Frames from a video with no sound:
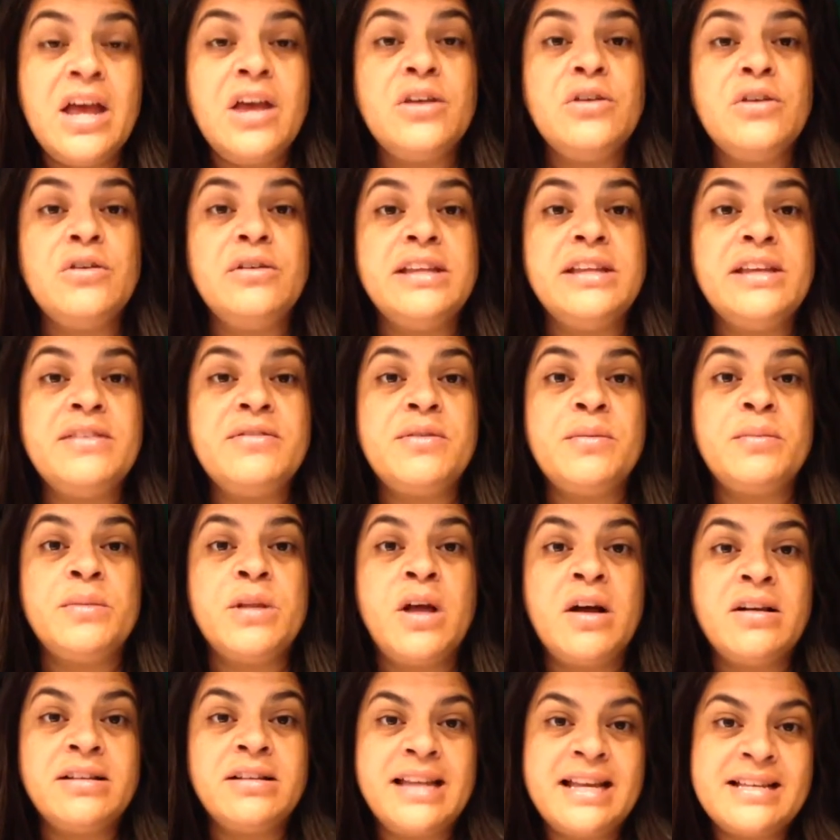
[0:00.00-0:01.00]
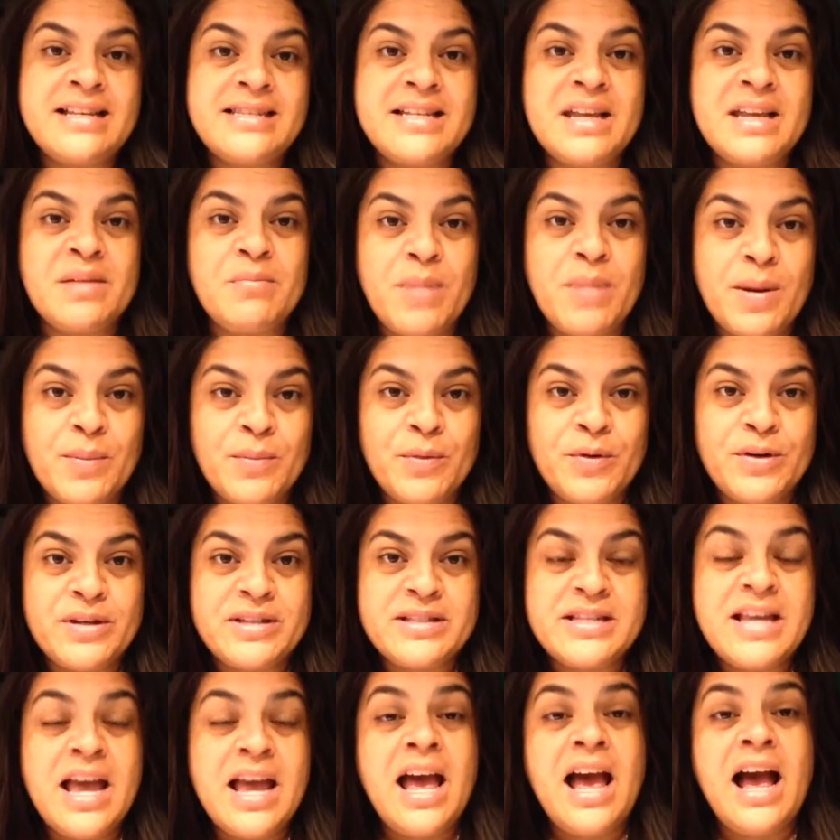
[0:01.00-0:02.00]
You'll leave them long-lasting
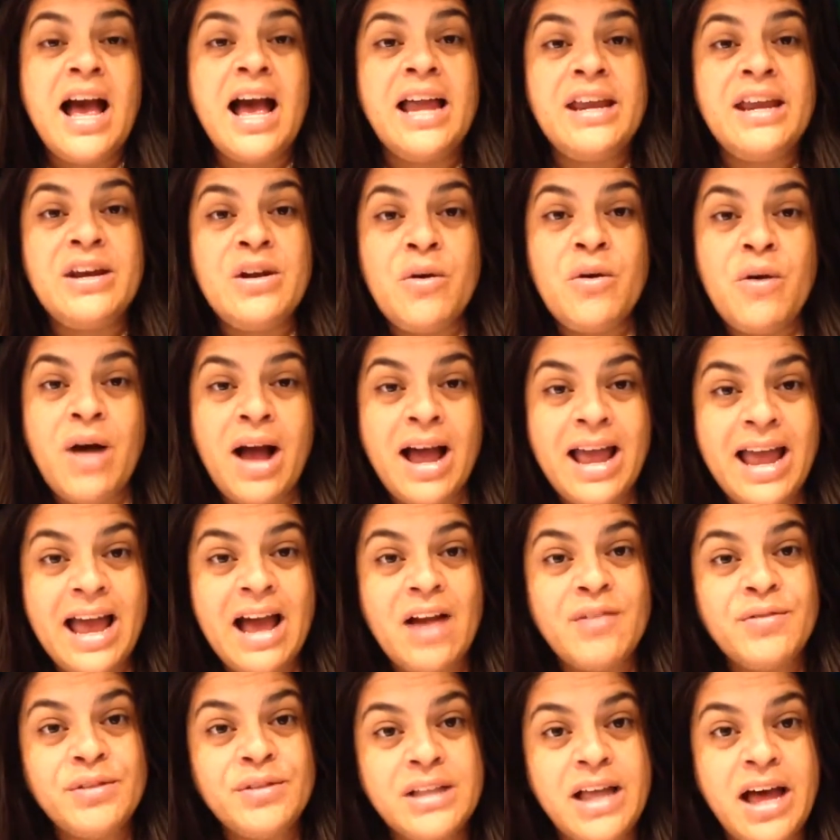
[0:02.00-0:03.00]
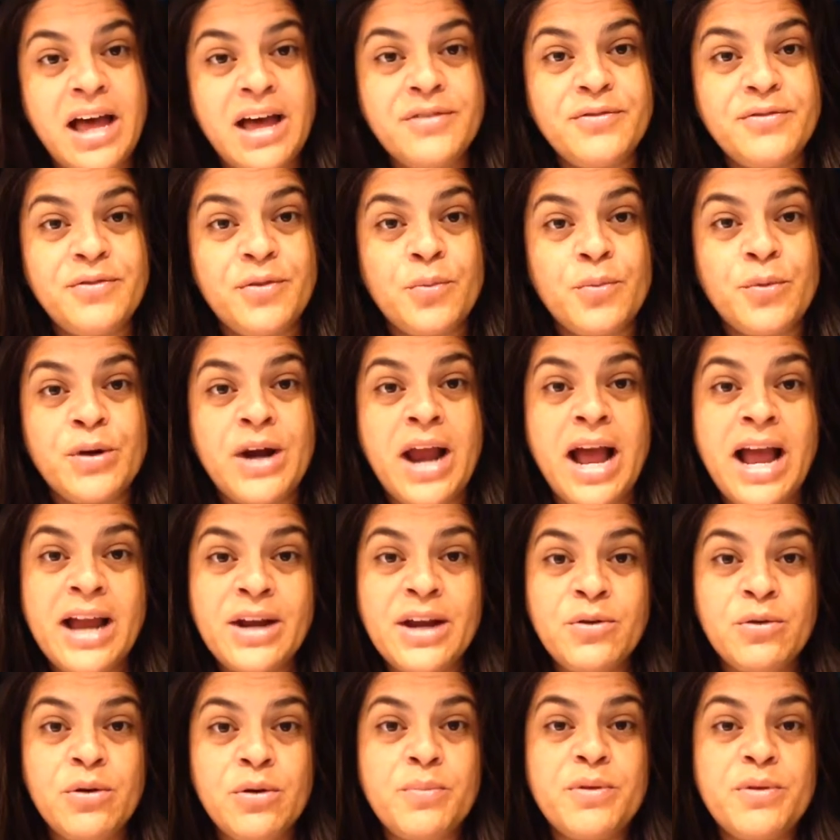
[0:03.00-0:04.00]
memories. I know I have a lot from when I
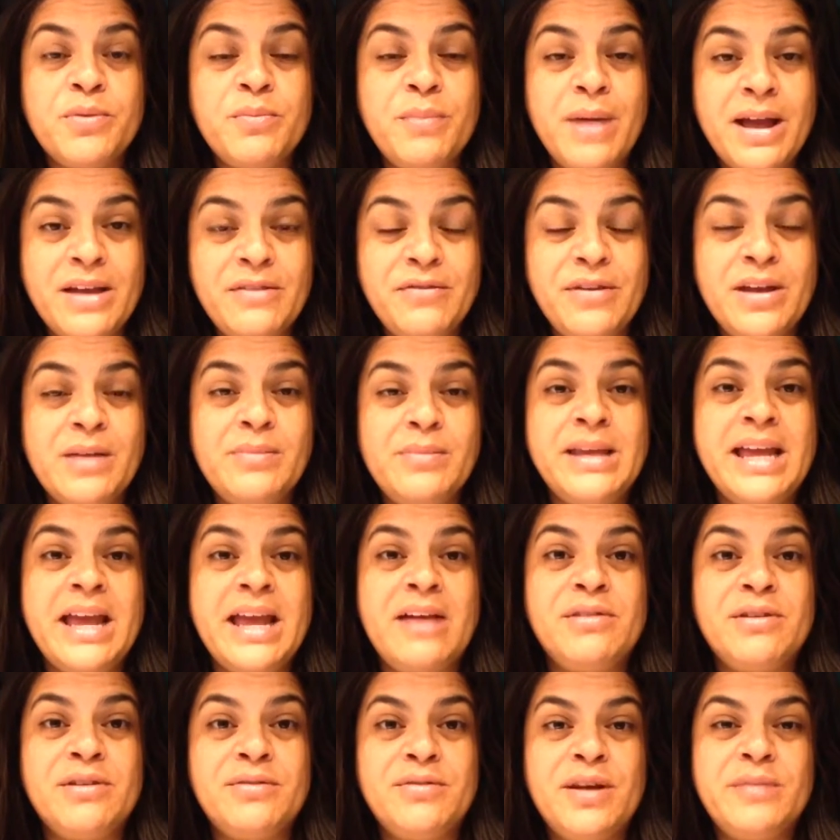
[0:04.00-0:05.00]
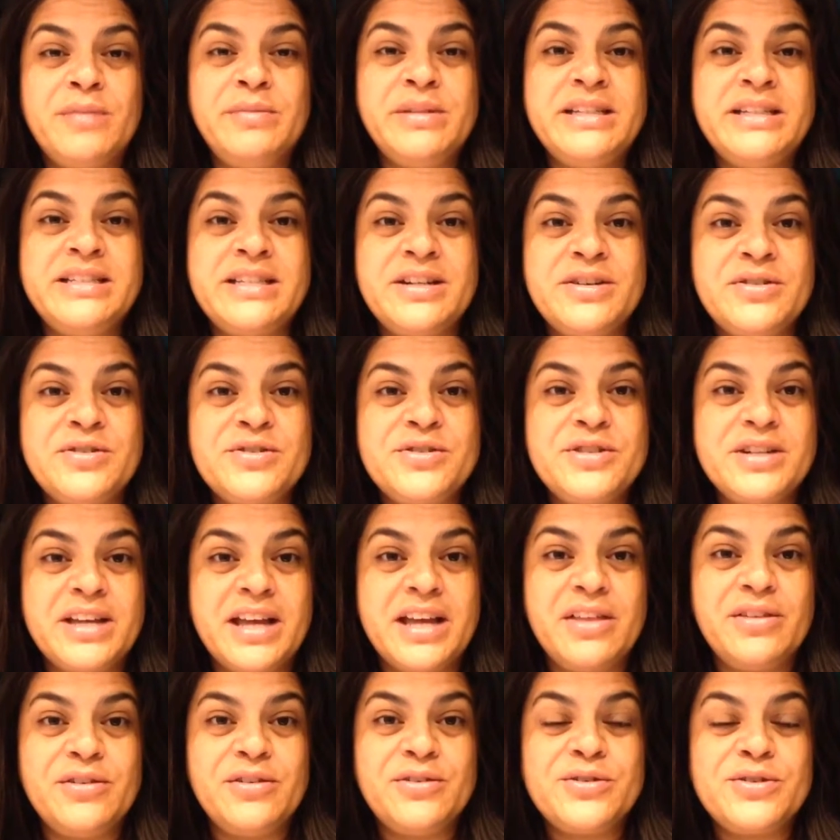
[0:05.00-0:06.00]
grew up with my family having family dinners
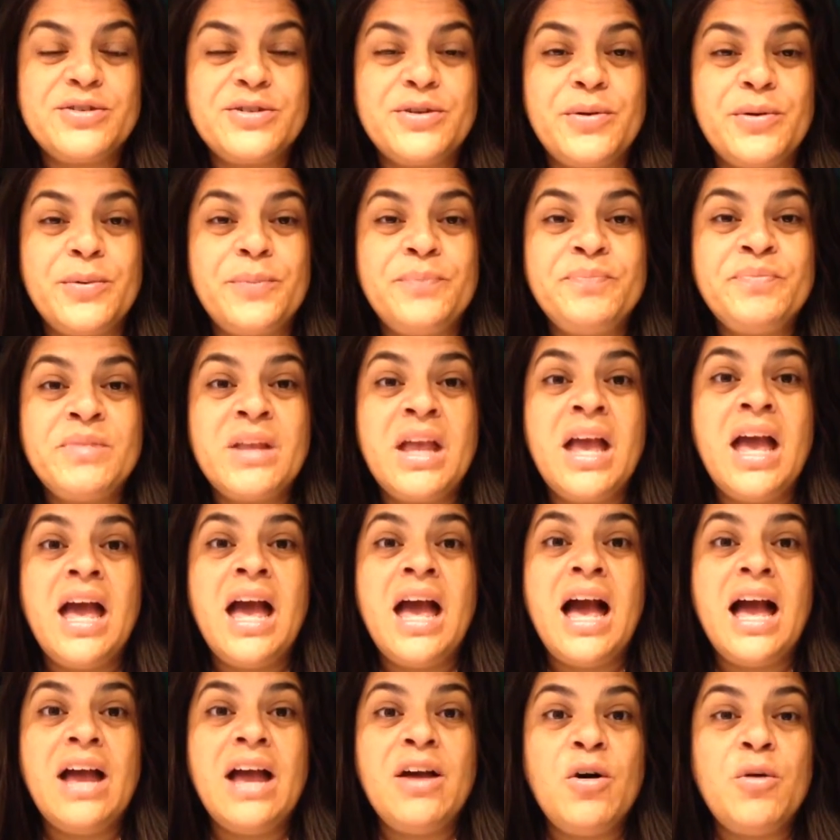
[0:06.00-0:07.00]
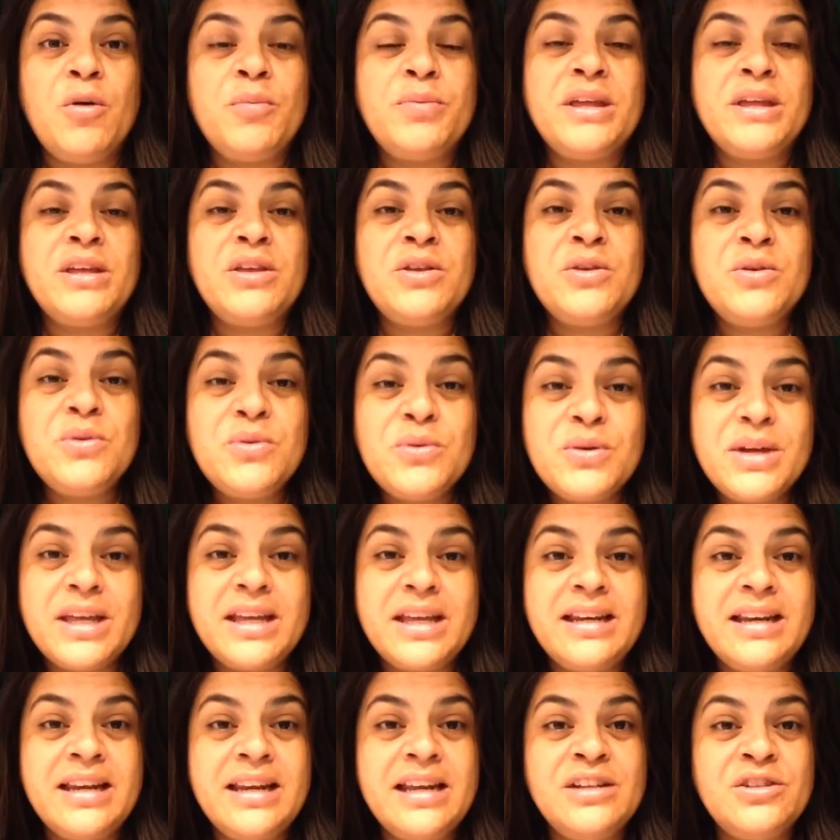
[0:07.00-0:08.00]
together. So I hope that you
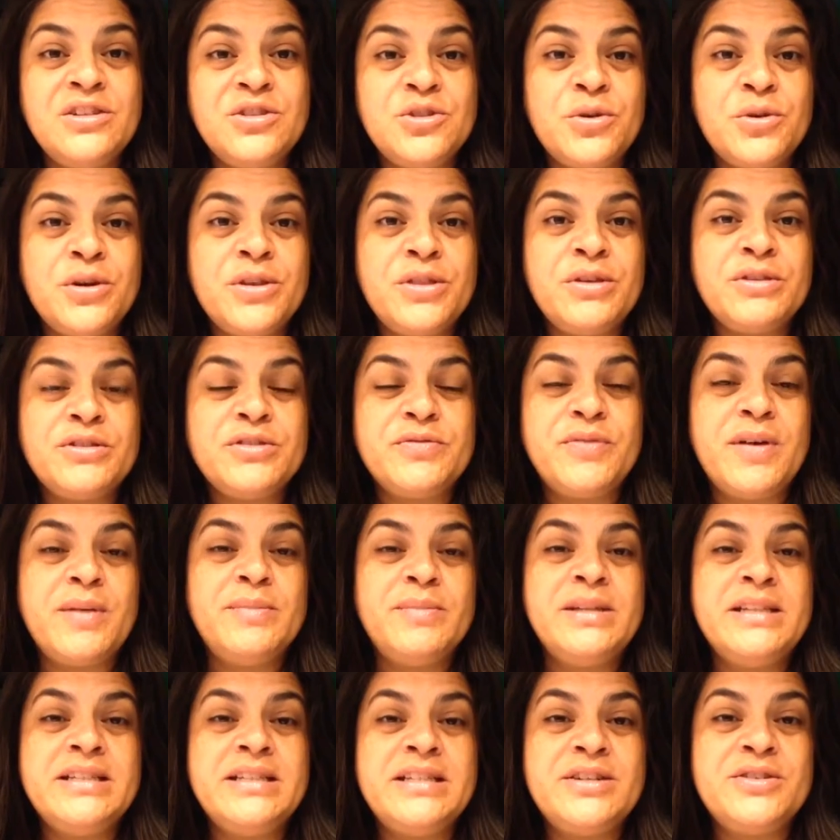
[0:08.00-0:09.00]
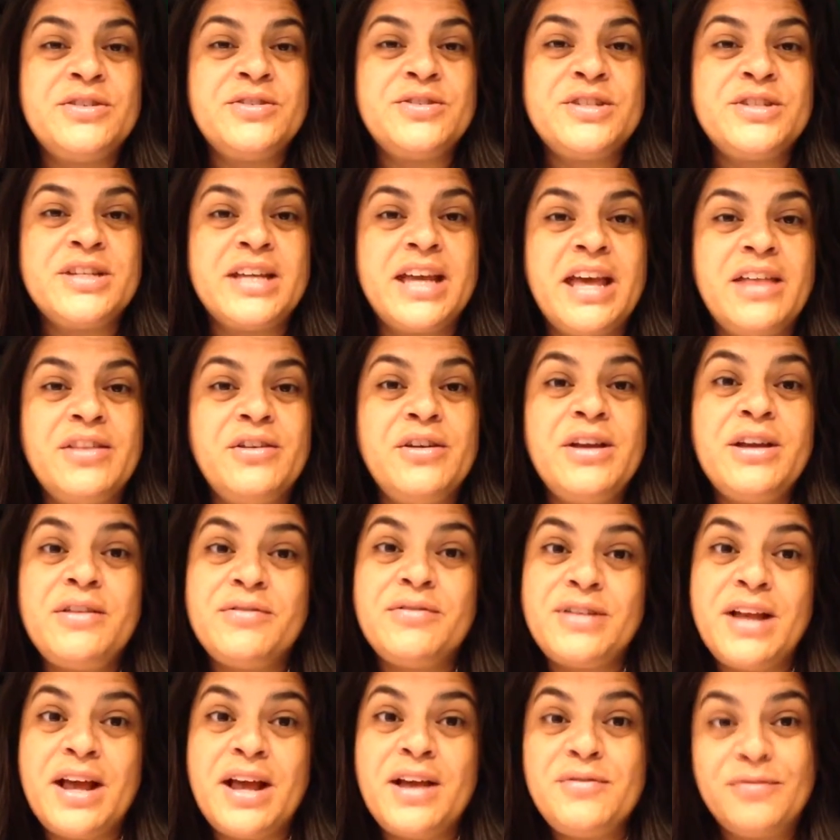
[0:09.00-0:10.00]
can enjoy those family dinners together.
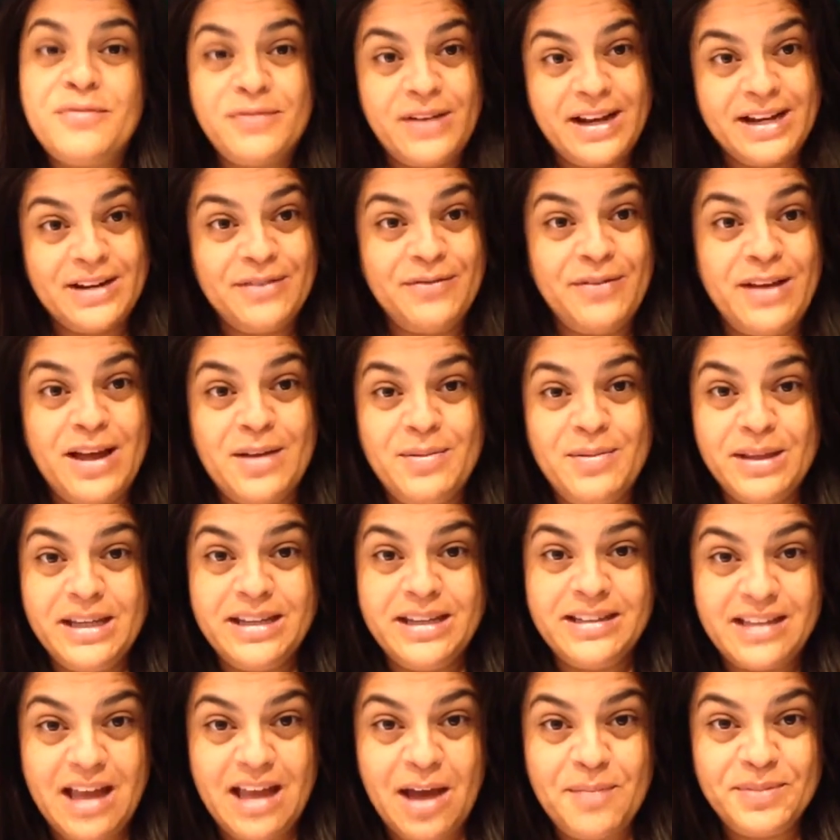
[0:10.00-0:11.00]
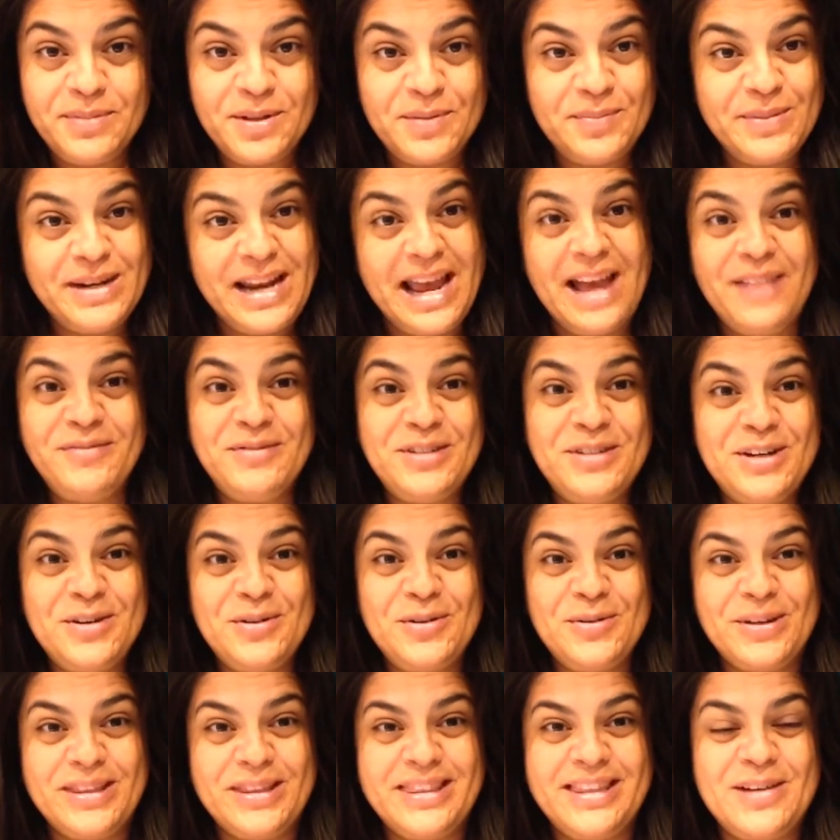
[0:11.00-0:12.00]
If not, find a family, adopt them, and have
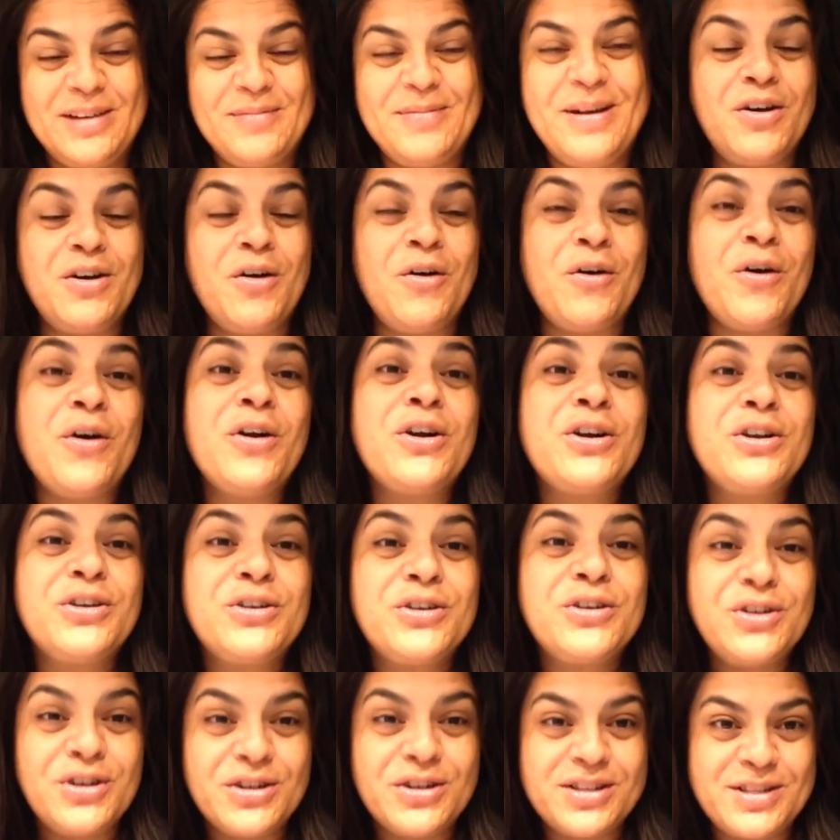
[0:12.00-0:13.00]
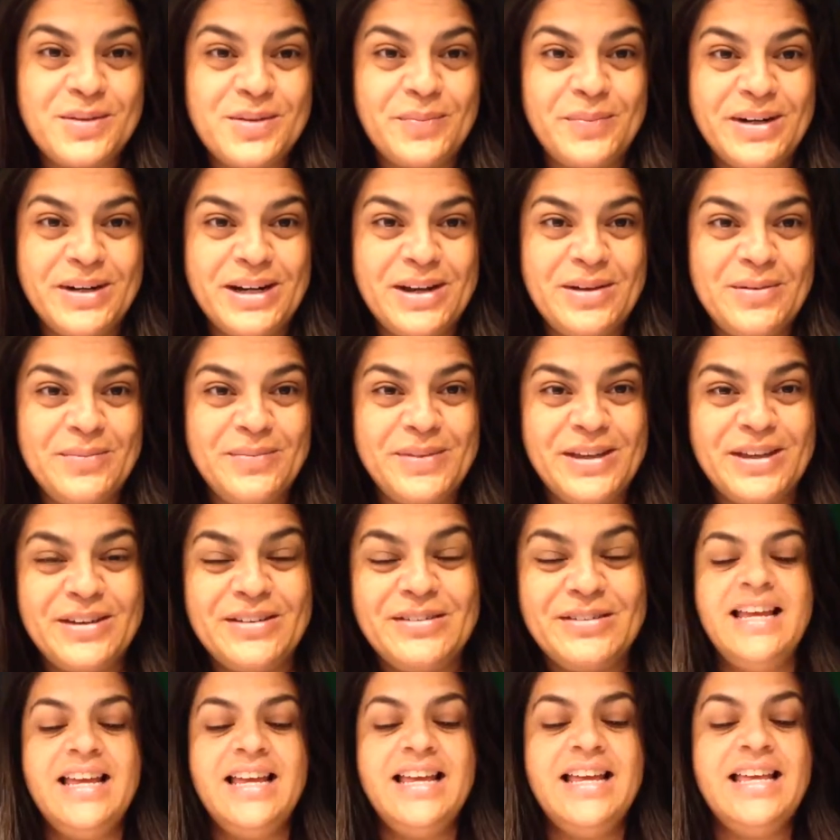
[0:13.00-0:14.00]
dinner with them. Or cook somebody a
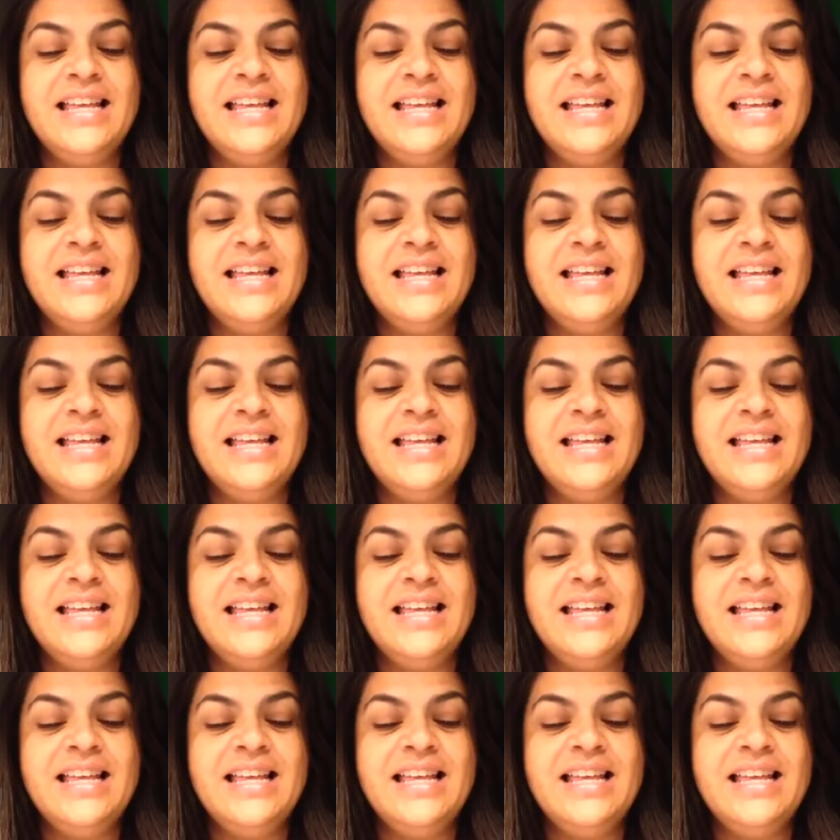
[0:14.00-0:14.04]
meal.